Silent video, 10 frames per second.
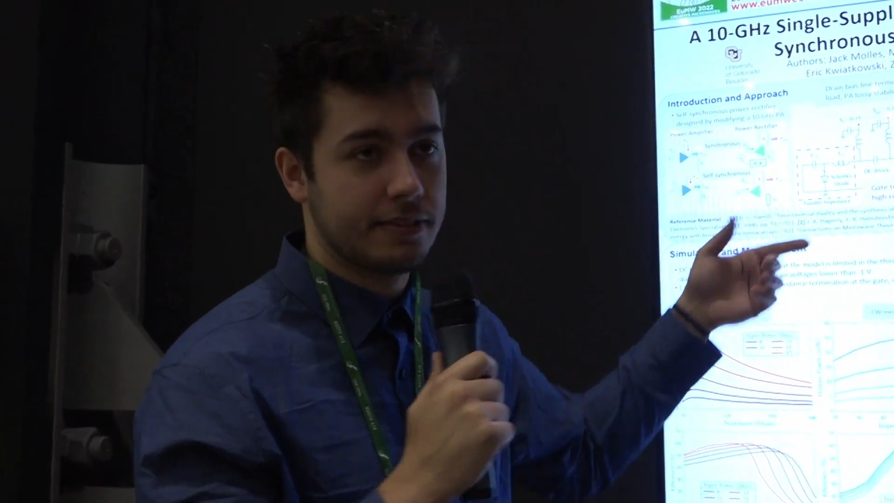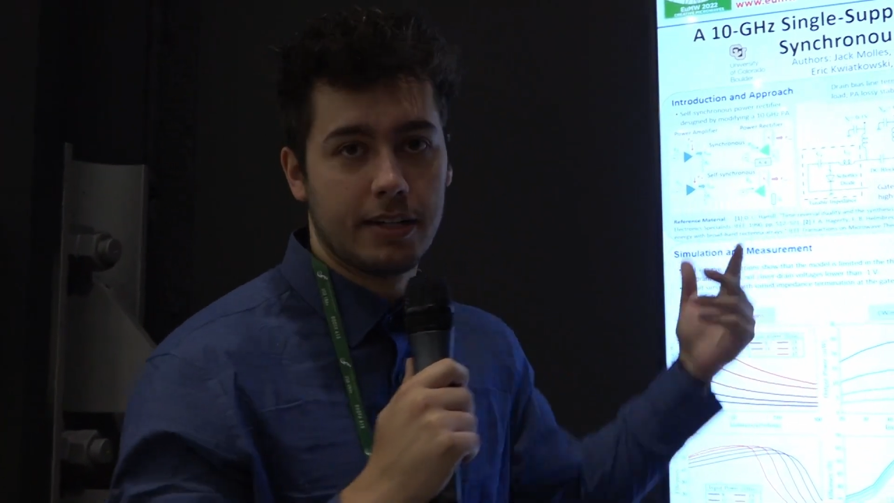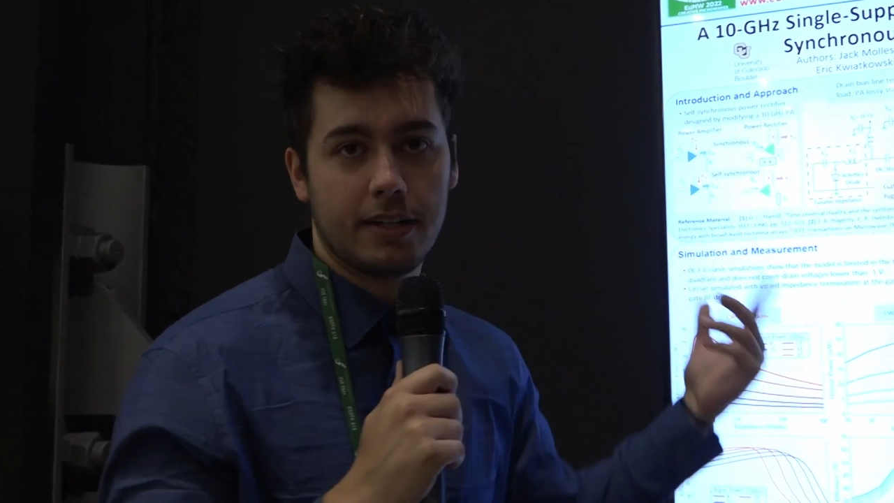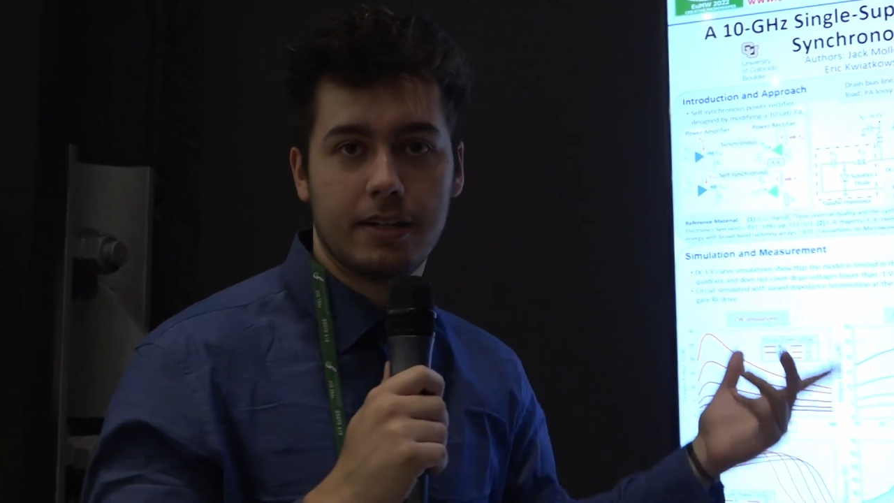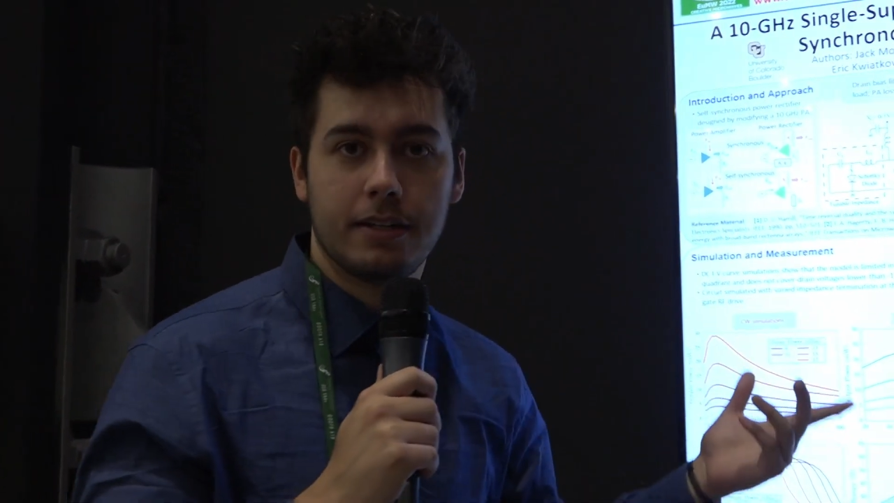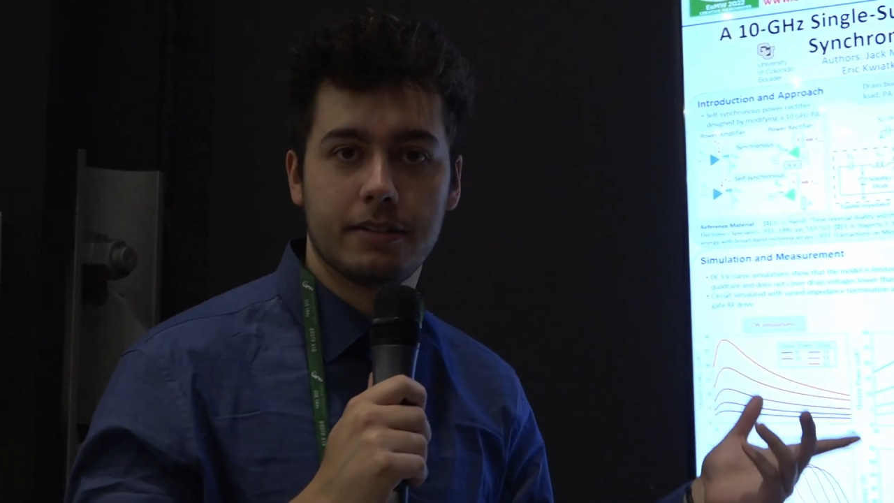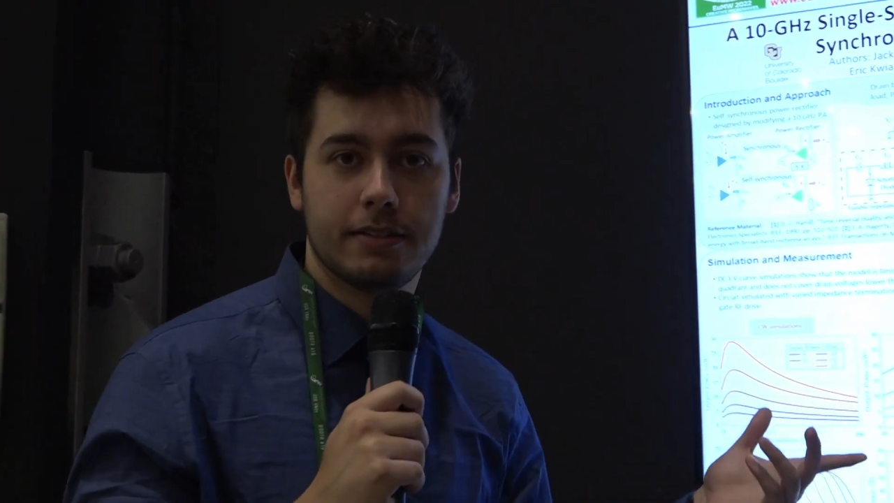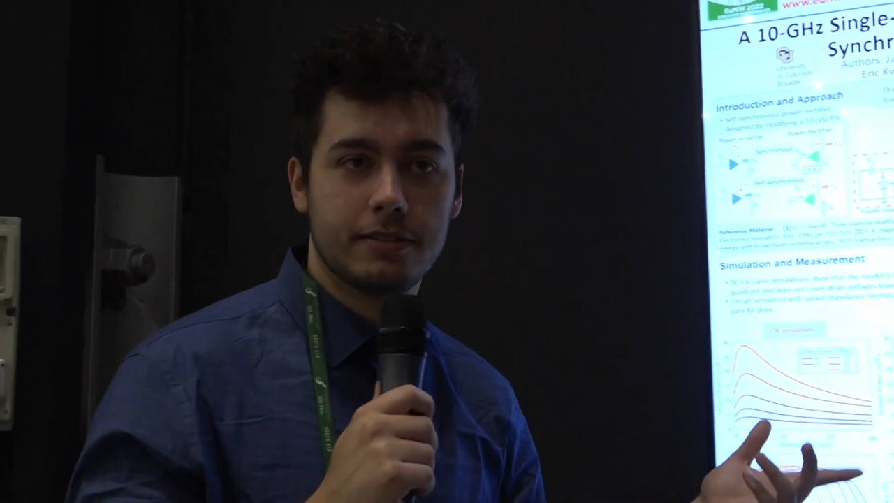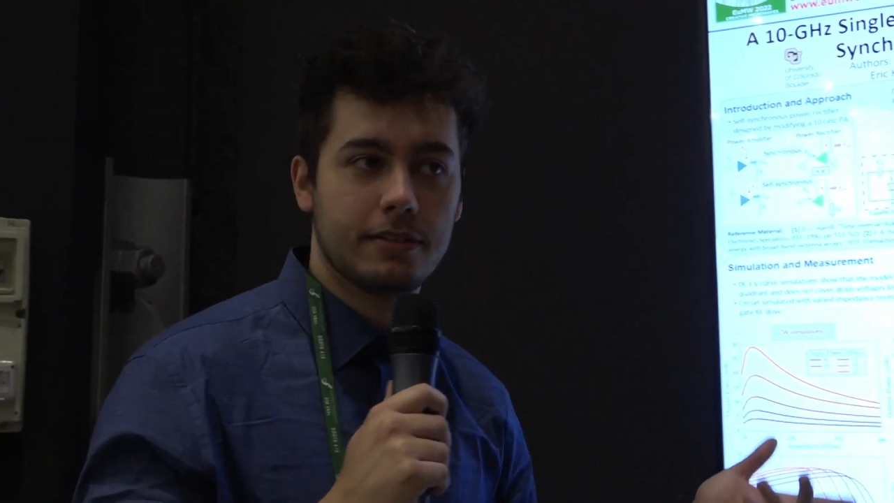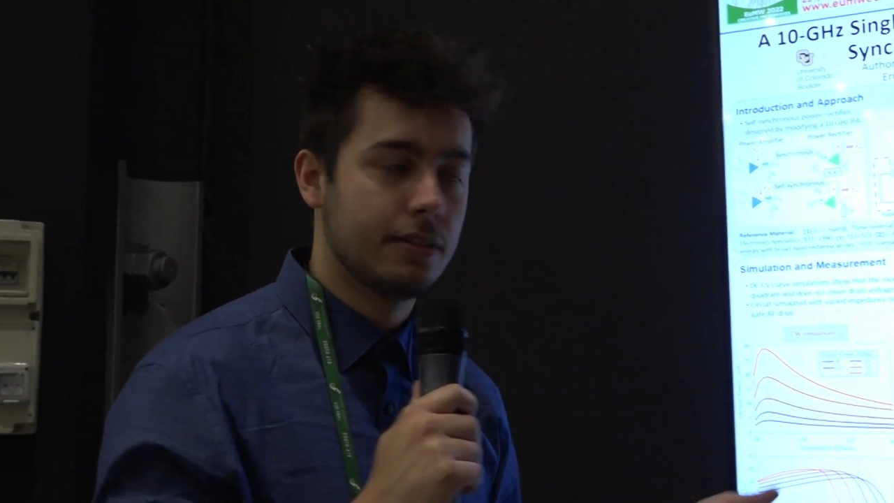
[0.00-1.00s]
Schottky
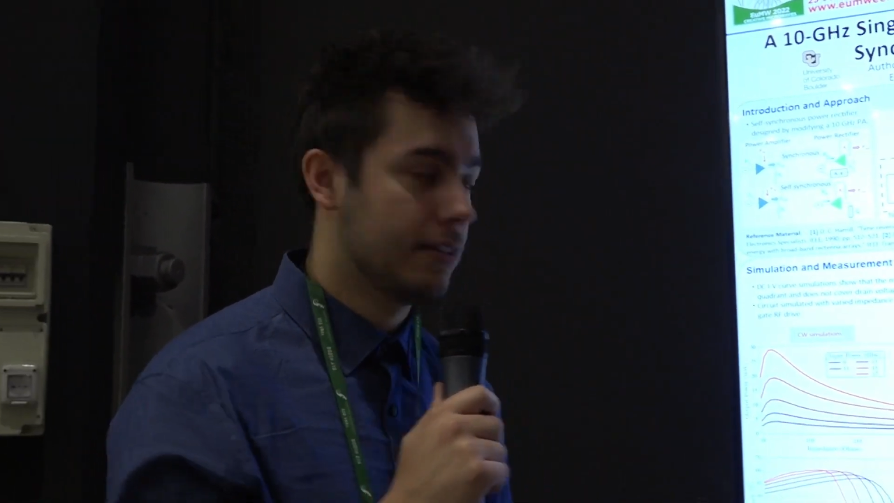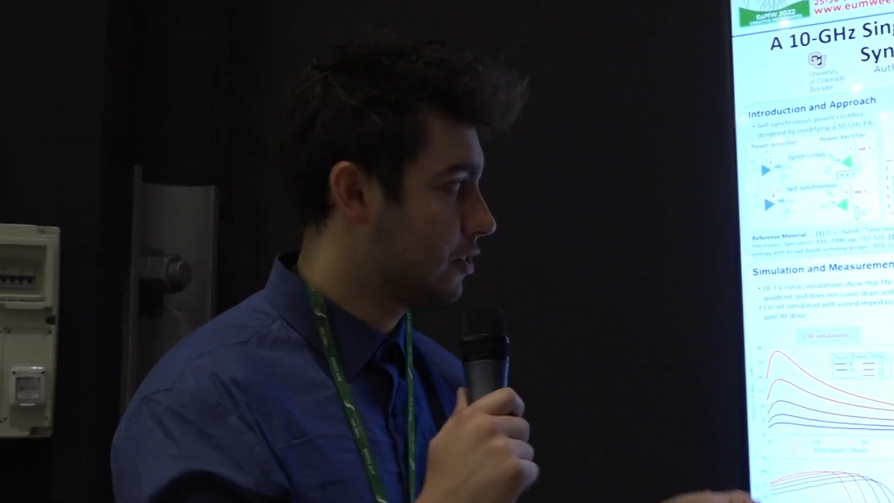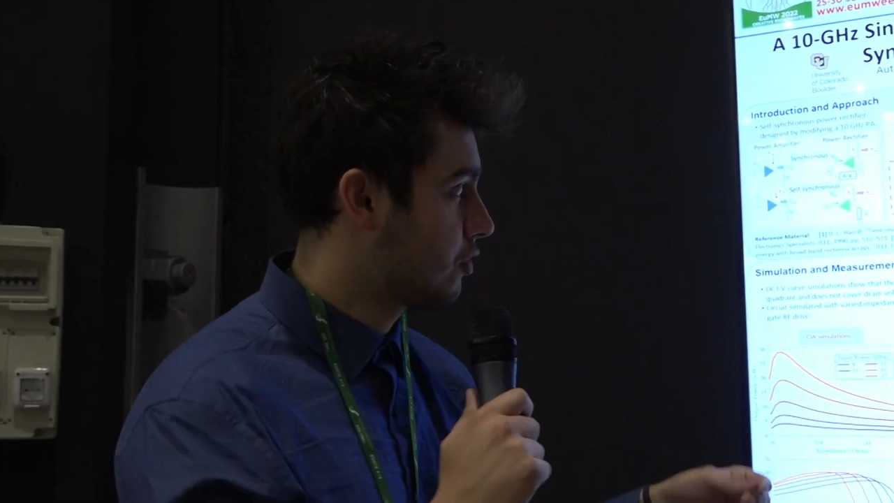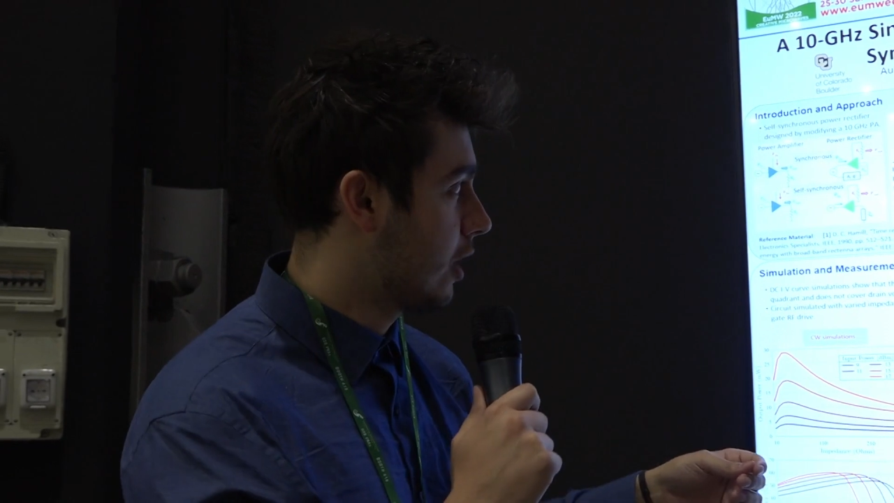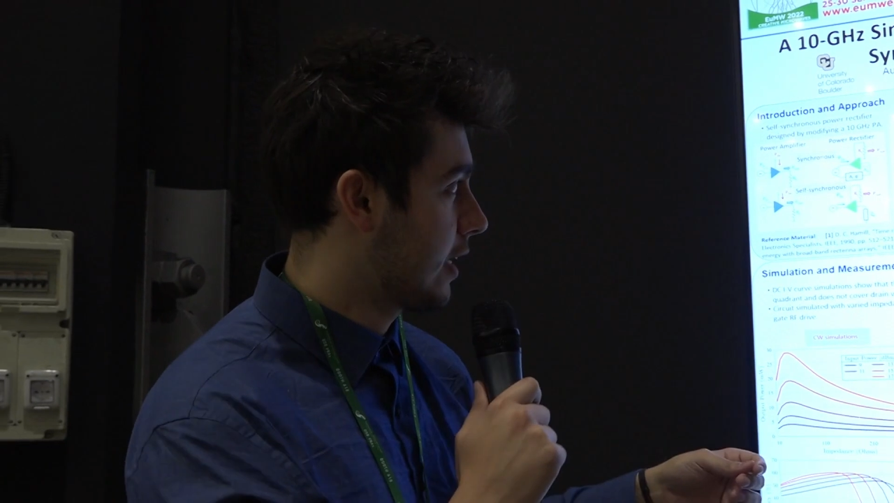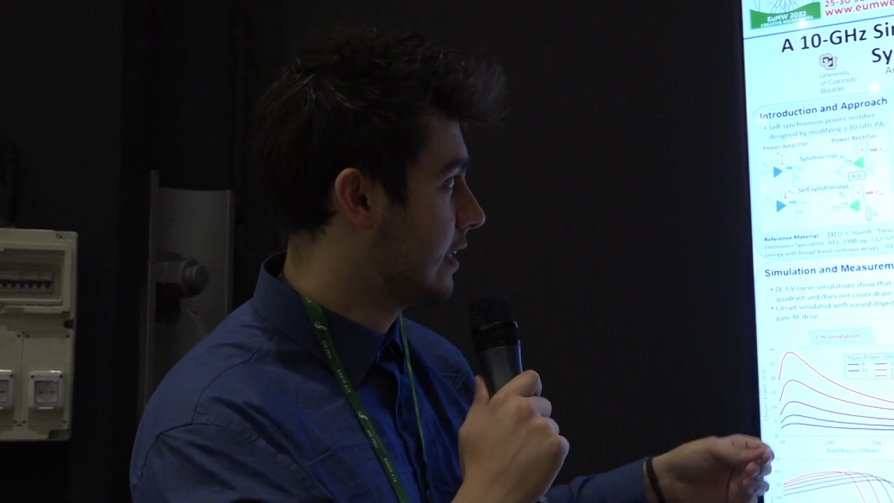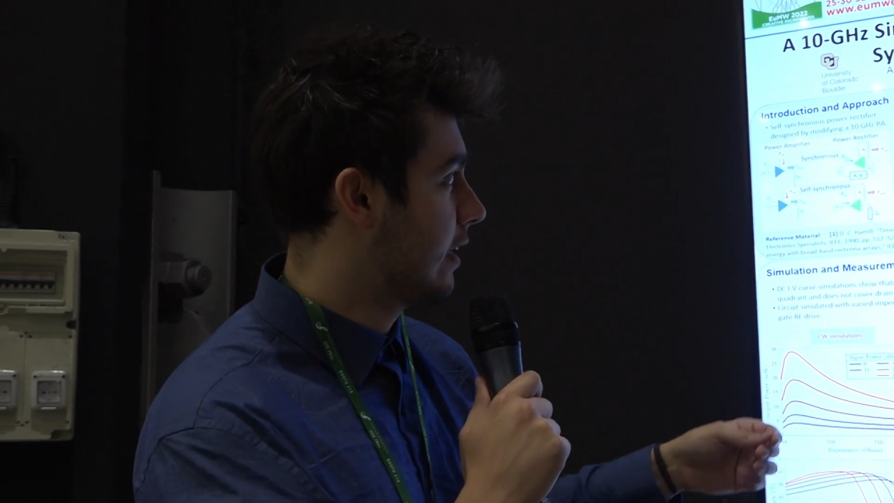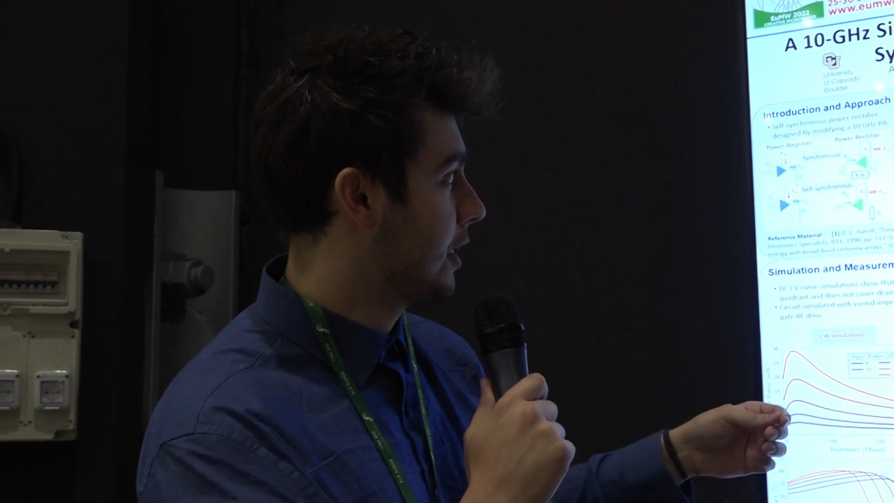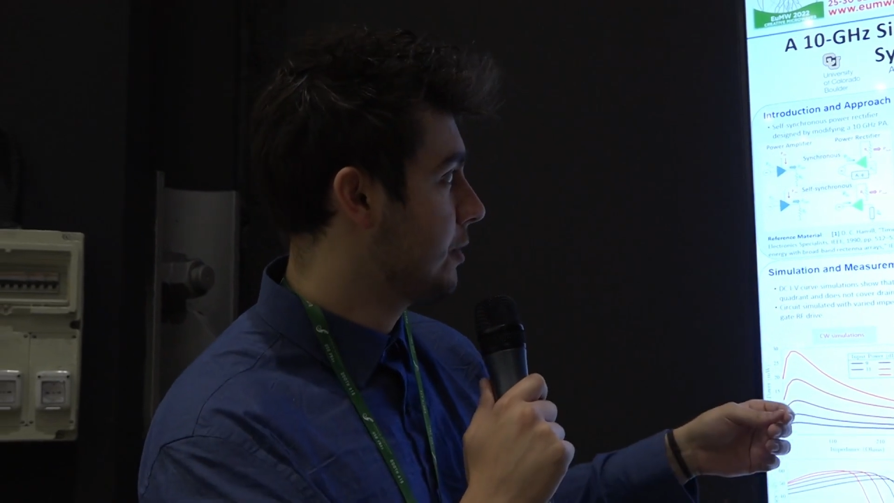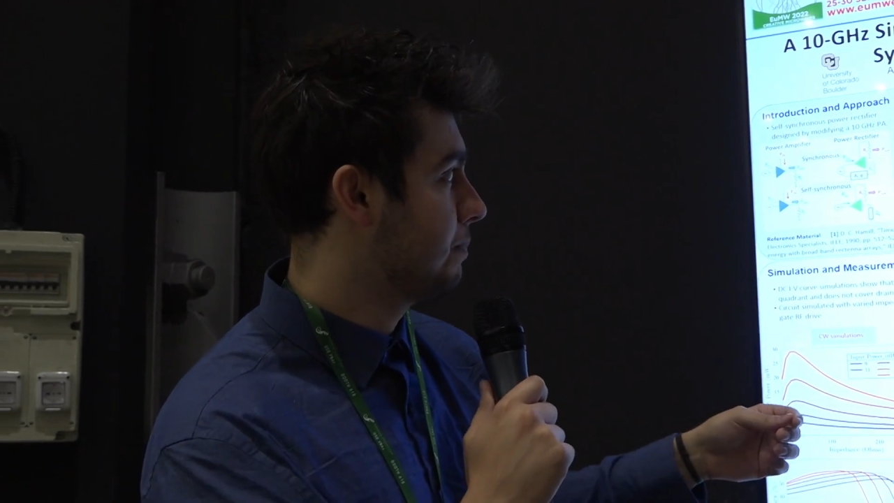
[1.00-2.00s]

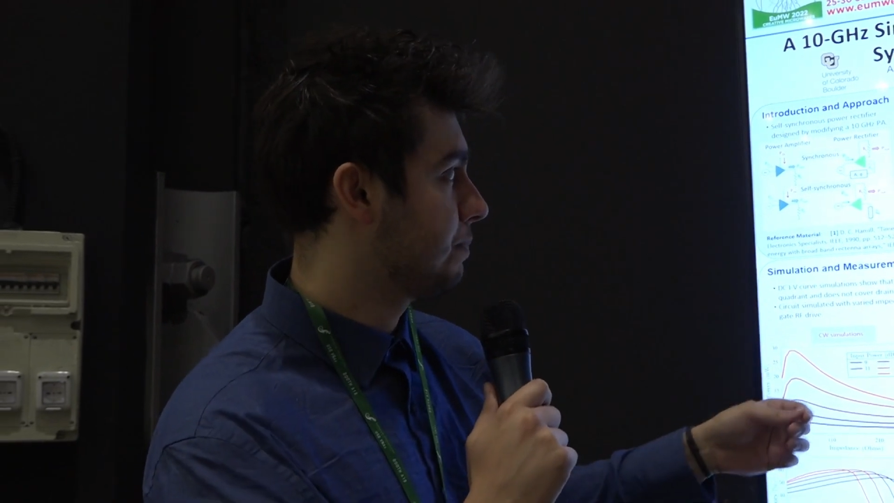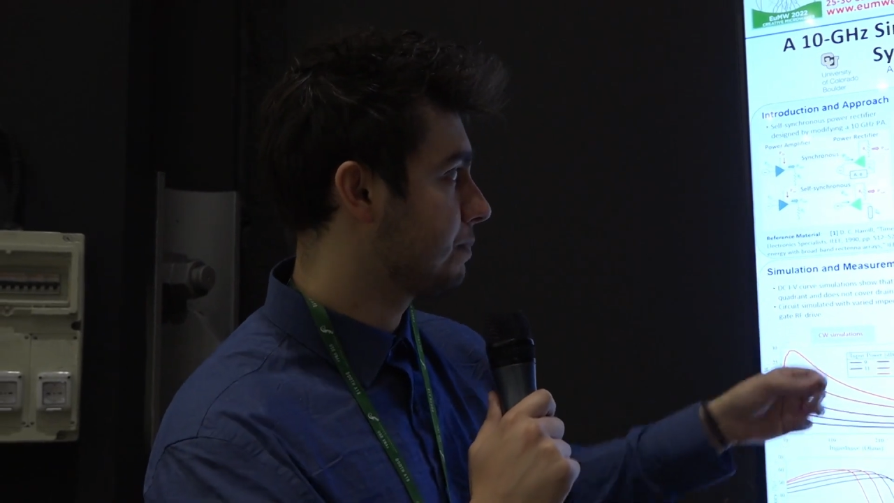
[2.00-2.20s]
diode.